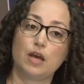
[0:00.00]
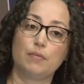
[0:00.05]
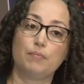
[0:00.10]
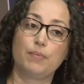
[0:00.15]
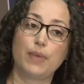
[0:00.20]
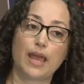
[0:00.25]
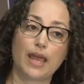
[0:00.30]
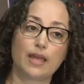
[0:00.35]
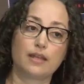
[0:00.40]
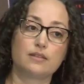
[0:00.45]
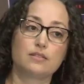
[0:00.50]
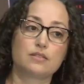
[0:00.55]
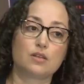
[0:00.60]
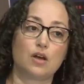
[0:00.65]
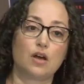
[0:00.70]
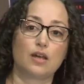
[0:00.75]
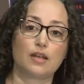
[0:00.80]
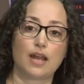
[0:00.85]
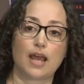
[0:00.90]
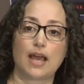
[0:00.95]
bans
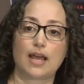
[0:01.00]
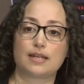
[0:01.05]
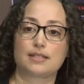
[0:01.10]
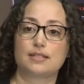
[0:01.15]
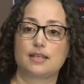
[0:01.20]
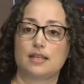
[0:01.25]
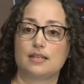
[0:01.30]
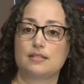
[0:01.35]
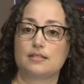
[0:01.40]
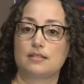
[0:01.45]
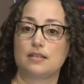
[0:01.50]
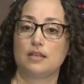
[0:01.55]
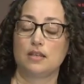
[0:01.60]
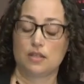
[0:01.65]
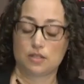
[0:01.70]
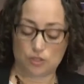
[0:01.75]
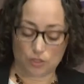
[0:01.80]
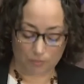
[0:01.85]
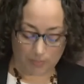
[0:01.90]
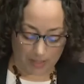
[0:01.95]
on access
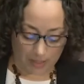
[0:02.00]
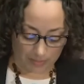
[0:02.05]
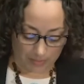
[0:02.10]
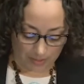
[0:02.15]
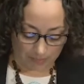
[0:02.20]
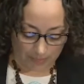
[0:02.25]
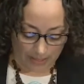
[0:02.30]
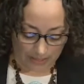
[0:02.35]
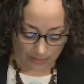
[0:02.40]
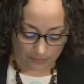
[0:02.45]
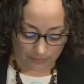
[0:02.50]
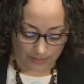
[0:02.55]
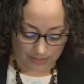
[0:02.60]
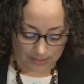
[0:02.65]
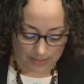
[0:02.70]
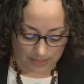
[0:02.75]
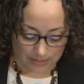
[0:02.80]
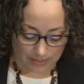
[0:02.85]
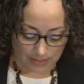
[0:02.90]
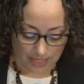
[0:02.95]
to public benefits
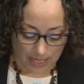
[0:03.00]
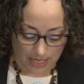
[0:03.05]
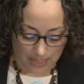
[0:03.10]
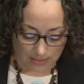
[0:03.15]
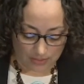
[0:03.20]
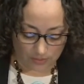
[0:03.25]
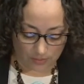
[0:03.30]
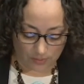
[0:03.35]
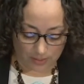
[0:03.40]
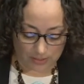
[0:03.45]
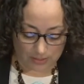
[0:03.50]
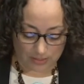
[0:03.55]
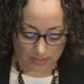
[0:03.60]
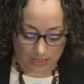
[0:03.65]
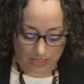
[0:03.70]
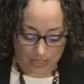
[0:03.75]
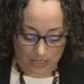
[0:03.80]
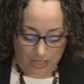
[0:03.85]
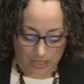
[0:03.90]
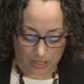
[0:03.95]
as a consequence
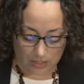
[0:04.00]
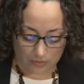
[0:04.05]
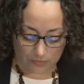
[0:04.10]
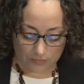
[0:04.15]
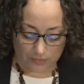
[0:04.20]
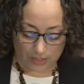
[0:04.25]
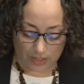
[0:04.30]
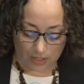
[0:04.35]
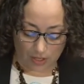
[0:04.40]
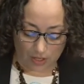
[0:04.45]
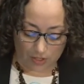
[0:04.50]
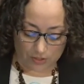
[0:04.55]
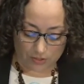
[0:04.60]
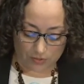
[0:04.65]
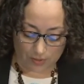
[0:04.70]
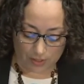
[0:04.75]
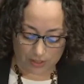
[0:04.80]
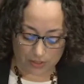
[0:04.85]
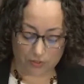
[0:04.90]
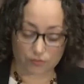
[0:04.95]
of
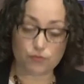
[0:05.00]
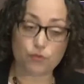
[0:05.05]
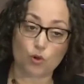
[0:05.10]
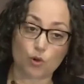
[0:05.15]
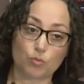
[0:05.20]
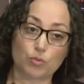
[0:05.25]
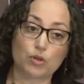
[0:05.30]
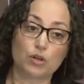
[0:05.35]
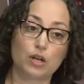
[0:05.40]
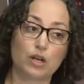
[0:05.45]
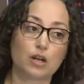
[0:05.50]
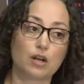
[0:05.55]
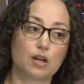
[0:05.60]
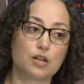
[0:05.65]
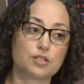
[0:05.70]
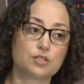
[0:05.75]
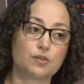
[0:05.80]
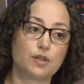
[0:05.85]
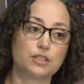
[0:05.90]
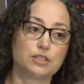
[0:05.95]
incarceration, of former
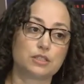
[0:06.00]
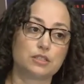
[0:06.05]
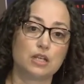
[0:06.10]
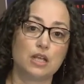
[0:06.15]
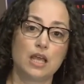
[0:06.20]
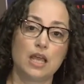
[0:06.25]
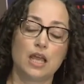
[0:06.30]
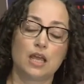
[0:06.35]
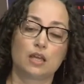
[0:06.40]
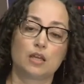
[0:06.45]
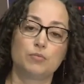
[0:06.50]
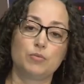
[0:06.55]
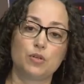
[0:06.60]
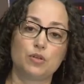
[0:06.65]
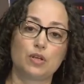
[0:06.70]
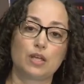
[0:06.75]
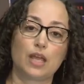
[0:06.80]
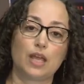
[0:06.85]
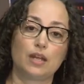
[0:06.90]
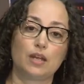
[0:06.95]
incarceration,
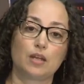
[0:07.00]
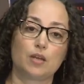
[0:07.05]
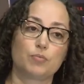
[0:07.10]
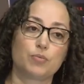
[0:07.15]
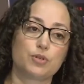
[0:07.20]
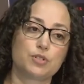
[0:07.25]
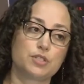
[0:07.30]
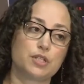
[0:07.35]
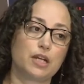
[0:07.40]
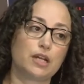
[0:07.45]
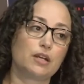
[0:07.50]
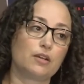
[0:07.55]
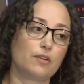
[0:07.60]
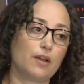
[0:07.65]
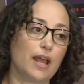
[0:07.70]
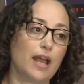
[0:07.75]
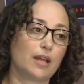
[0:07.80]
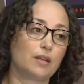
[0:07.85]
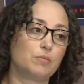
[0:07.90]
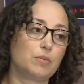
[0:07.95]
communicating a particular
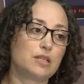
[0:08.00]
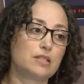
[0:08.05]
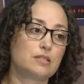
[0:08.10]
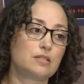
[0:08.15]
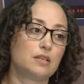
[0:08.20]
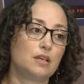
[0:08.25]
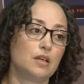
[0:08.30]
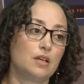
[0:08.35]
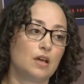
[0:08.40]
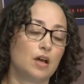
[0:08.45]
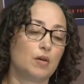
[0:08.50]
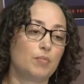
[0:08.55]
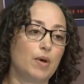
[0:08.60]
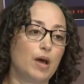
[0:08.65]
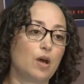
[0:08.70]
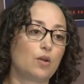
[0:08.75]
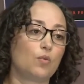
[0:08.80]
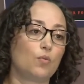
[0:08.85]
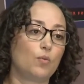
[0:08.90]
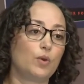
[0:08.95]
animus
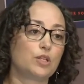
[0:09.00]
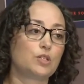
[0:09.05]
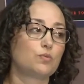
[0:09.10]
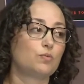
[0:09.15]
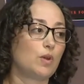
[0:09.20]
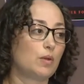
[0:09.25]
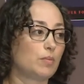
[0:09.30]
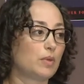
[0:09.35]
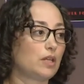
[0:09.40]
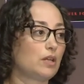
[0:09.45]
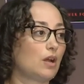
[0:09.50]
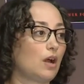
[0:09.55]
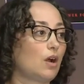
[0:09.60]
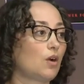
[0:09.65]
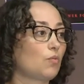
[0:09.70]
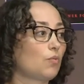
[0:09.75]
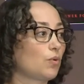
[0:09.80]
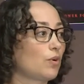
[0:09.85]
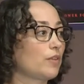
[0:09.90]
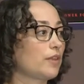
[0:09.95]
about which women are
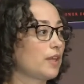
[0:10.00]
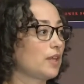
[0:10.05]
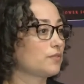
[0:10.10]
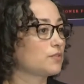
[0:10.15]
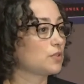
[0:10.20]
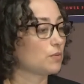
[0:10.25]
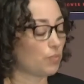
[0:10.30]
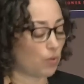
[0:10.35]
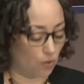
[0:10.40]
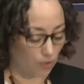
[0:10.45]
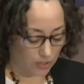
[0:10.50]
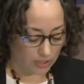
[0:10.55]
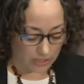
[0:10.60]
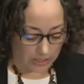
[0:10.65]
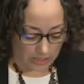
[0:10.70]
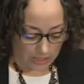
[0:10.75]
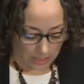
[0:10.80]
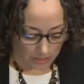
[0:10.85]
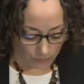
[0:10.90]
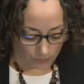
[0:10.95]
worthy of support
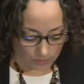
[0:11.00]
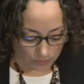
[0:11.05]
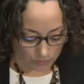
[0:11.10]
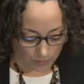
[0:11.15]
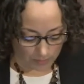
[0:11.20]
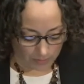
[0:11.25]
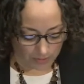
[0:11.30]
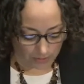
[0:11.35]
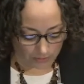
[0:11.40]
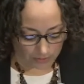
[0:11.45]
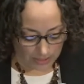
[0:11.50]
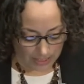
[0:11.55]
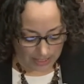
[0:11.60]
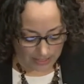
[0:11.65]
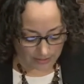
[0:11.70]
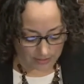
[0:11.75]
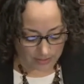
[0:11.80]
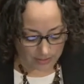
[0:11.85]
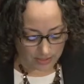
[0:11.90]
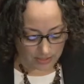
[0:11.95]
and which women are
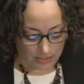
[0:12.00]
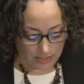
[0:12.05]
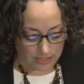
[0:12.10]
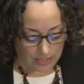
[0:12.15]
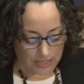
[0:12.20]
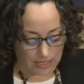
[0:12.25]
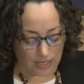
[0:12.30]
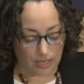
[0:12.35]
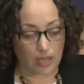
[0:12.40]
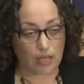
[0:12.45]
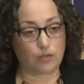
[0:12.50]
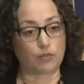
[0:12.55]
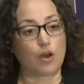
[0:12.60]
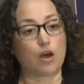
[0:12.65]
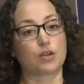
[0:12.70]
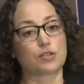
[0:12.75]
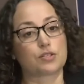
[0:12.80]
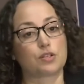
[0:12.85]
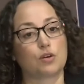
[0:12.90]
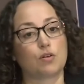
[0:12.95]
not, and
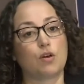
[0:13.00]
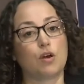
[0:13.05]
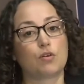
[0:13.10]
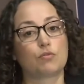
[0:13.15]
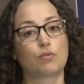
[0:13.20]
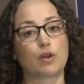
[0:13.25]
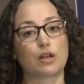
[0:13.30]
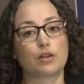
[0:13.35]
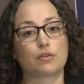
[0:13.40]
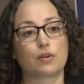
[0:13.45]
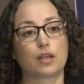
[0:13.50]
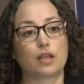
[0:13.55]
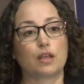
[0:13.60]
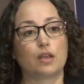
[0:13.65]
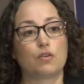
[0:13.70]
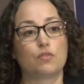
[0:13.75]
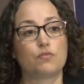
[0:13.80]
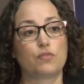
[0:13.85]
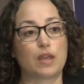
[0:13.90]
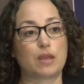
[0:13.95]
also rendering
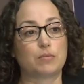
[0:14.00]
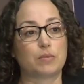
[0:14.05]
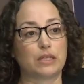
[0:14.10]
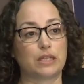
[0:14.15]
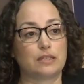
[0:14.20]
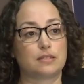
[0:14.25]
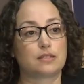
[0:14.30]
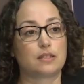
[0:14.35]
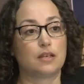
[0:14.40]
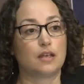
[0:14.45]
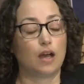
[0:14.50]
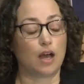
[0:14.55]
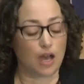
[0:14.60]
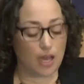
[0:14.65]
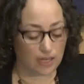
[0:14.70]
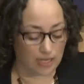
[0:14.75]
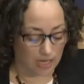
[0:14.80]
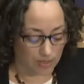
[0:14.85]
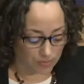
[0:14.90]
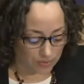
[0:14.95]
families
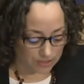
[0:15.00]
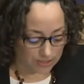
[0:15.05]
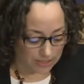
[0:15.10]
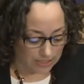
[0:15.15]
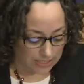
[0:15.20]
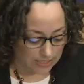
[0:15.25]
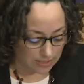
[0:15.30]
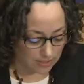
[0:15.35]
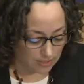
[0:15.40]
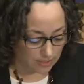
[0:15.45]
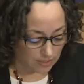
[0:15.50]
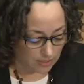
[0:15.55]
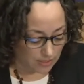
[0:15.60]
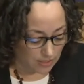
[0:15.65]
unable to eat.